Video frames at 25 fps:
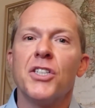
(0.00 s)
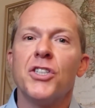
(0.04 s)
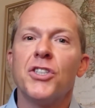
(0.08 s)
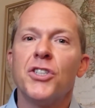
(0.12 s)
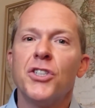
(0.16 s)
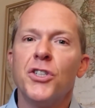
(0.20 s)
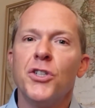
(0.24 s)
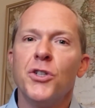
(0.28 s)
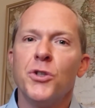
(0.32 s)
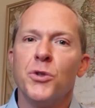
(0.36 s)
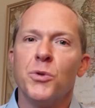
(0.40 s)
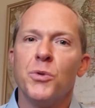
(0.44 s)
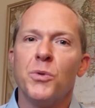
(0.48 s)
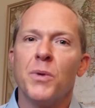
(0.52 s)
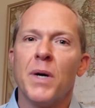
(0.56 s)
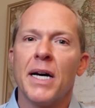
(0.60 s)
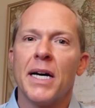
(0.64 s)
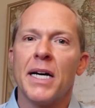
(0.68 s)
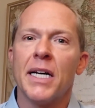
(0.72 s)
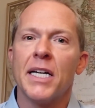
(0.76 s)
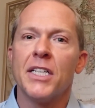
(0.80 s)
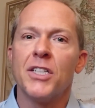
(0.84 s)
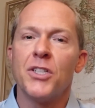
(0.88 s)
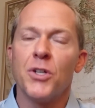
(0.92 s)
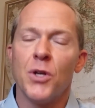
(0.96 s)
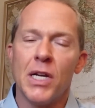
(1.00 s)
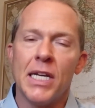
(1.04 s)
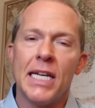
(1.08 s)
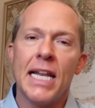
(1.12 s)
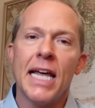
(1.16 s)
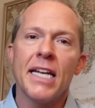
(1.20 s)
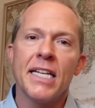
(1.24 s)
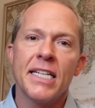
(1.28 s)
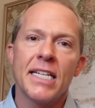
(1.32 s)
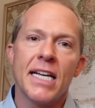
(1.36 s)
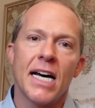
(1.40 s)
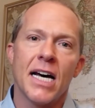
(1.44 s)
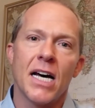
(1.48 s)
to
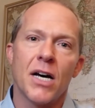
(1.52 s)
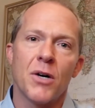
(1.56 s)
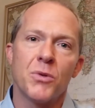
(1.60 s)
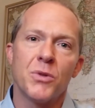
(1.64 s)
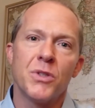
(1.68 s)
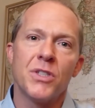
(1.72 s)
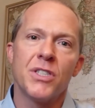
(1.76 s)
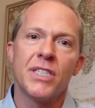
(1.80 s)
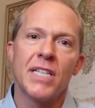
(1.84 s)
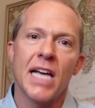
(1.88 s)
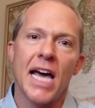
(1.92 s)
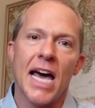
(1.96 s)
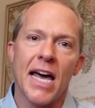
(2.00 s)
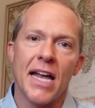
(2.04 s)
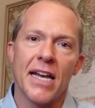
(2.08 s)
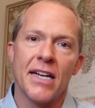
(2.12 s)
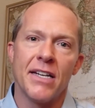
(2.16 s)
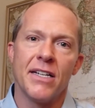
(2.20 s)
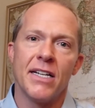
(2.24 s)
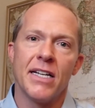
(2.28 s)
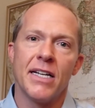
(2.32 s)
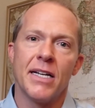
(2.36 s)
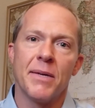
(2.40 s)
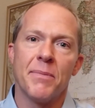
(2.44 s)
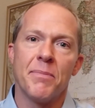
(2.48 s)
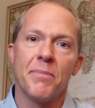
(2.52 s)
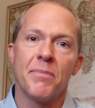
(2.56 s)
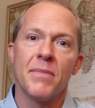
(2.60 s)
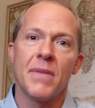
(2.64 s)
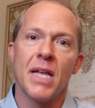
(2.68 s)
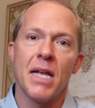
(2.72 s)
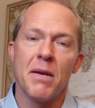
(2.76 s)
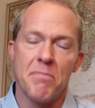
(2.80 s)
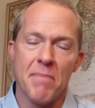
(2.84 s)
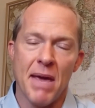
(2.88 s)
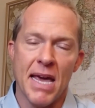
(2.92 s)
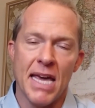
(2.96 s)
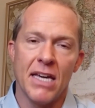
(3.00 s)
lend out
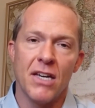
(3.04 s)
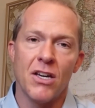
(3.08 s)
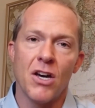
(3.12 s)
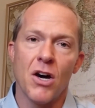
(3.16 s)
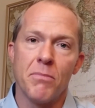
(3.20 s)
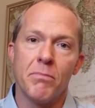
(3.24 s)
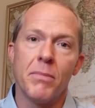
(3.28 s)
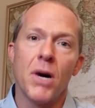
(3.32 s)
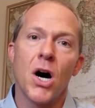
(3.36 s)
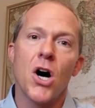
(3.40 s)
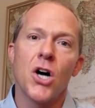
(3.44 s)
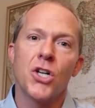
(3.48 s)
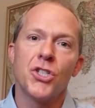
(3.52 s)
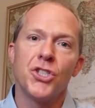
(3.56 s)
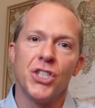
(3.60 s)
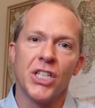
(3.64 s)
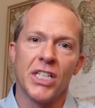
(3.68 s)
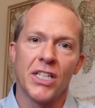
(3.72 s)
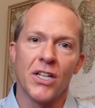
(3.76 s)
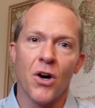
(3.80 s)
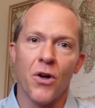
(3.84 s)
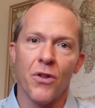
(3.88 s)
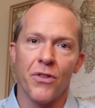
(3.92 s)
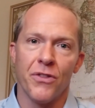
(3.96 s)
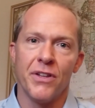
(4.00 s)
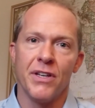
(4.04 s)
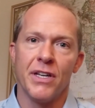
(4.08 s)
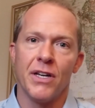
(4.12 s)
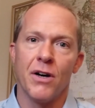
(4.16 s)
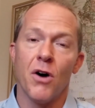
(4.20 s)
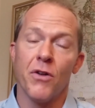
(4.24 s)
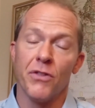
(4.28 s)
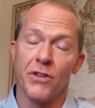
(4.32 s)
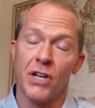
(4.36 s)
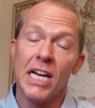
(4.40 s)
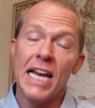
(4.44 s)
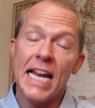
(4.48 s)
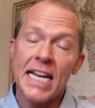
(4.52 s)
and make a margin on
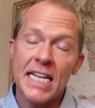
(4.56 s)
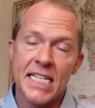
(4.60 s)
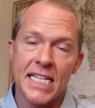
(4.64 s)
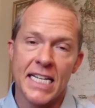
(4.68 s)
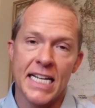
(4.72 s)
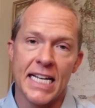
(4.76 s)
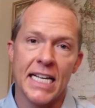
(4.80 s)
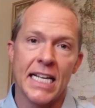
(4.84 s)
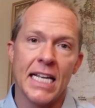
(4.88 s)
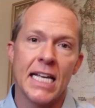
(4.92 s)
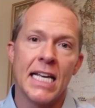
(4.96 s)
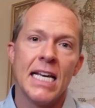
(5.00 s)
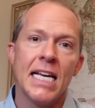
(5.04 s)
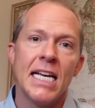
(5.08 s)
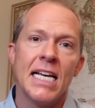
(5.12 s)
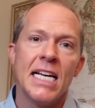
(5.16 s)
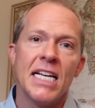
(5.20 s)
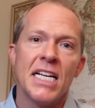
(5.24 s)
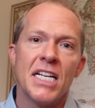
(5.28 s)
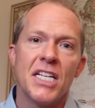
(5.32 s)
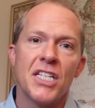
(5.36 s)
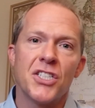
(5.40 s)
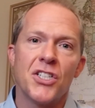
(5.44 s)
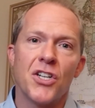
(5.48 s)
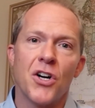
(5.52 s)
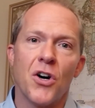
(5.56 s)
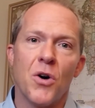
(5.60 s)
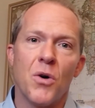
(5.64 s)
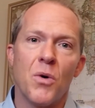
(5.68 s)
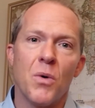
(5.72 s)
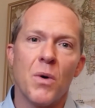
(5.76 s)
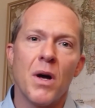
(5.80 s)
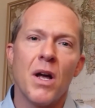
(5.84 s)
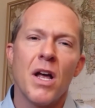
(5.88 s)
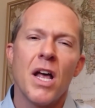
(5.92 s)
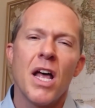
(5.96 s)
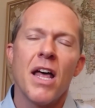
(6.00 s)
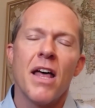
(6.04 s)
the lending.
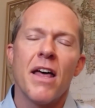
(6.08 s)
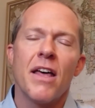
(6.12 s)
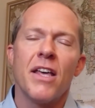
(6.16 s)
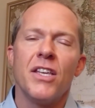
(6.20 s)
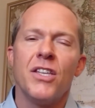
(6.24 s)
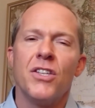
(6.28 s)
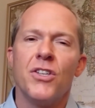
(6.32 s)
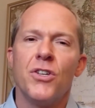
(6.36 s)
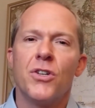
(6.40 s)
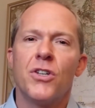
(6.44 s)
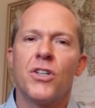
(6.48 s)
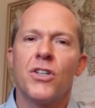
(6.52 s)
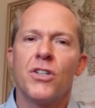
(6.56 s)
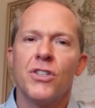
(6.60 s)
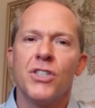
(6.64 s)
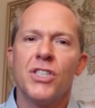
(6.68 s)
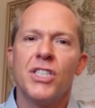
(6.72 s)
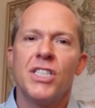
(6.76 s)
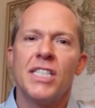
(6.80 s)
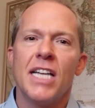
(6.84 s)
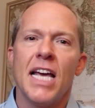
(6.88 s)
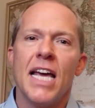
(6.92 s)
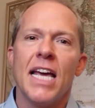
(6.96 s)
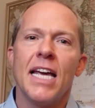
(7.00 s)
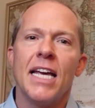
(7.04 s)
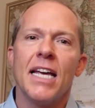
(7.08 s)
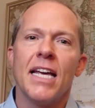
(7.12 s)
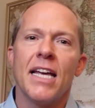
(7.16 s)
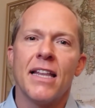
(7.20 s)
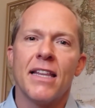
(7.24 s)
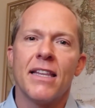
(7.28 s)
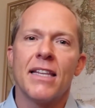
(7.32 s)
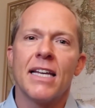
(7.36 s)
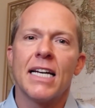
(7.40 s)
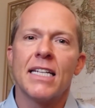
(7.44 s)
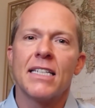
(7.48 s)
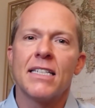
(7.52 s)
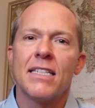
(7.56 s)
So you could say
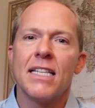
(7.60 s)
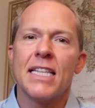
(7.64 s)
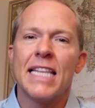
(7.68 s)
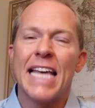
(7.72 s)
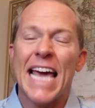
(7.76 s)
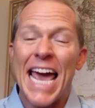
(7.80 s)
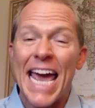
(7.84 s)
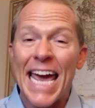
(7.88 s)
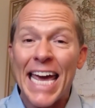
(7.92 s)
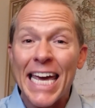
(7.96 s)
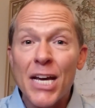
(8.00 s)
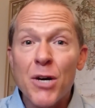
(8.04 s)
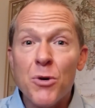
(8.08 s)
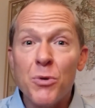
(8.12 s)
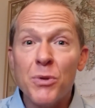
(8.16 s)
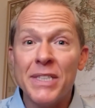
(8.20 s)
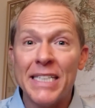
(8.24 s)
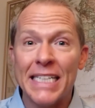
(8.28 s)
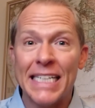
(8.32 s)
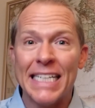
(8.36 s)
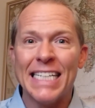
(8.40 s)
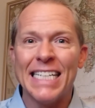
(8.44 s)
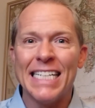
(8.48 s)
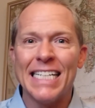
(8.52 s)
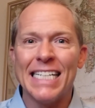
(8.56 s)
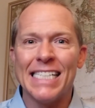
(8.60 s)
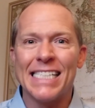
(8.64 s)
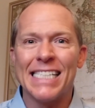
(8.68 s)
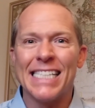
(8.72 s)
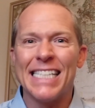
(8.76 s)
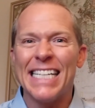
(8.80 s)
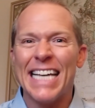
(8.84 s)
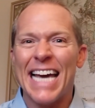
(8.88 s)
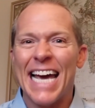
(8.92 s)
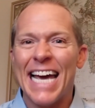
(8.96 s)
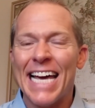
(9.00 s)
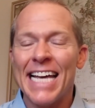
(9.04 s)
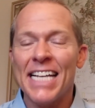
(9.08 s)
that the equity is
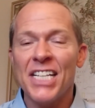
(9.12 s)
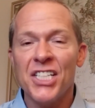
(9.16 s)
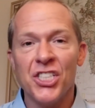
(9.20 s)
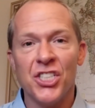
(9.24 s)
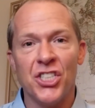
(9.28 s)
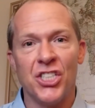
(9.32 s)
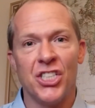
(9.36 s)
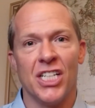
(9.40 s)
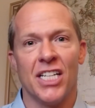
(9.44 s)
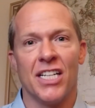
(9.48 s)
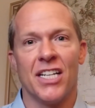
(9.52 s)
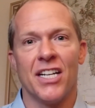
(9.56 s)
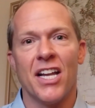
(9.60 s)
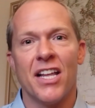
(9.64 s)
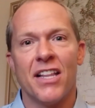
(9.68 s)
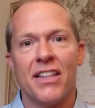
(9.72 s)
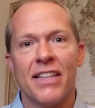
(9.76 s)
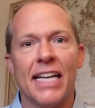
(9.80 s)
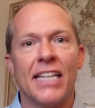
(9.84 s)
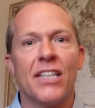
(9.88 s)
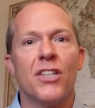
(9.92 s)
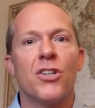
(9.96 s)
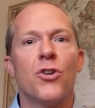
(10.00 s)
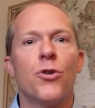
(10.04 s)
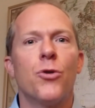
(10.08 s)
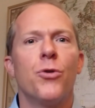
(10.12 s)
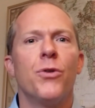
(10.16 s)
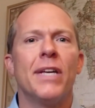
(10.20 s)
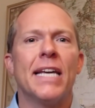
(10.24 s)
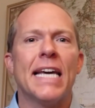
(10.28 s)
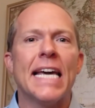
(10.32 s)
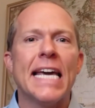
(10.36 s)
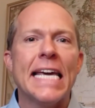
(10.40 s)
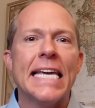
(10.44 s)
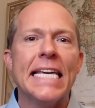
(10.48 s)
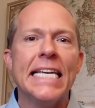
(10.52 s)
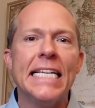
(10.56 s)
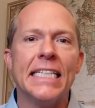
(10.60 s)
the engine that
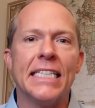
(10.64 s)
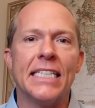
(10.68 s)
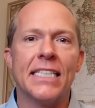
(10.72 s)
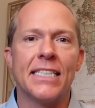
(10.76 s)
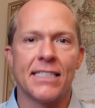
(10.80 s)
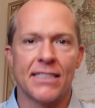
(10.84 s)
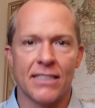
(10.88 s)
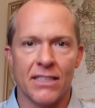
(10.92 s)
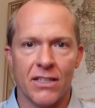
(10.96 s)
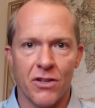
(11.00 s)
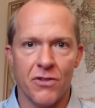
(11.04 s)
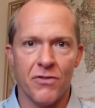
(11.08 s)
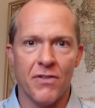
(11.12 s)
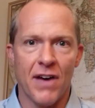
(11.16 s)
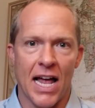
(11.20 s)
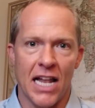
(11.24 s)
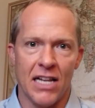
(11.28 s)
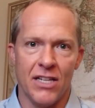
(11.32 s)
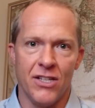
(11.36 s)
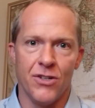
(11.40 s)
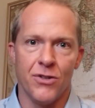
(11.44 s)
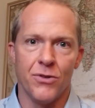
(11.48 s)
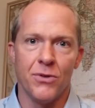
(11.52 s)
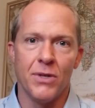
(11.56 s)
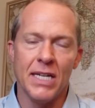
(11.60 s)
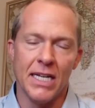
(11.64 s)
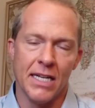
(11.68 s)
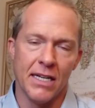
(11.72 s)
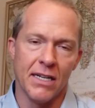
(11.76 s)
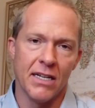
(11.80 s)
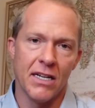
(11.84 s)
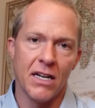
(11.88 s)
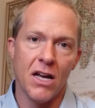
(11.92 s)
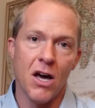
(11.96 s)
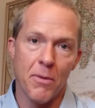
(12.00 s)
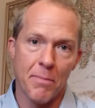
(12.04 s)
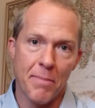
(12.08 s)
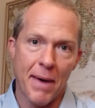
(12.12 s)
creates the value
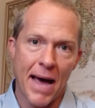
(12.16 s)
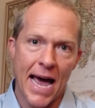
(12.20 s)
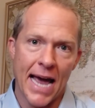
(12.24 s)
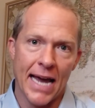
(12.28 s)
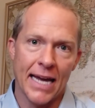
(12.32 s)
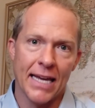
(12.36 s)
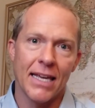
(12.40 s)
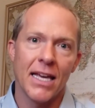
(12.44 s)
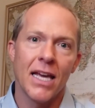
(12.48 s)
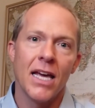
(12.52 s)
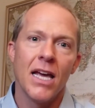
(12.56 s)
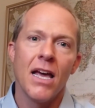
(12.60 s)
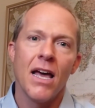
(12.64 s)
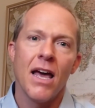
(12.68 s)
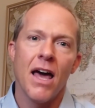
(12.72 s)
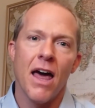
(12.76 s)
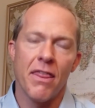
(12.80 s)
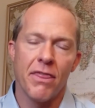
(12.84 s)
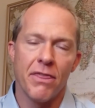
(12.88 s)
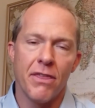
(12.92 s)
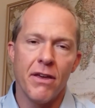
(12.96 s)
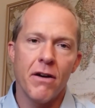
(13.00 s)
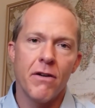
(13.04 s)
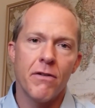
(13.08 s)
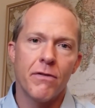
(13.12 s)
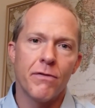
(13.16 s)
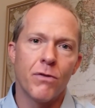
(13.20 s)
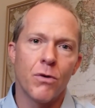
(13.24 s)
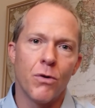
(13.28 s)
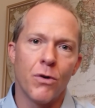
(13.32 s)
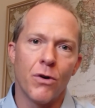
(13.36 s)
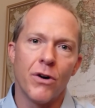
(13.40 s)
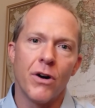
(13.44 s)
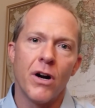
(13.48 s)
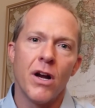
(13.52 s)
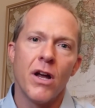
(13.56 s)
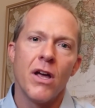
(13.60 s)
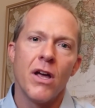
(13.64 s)
in a bank, and therefore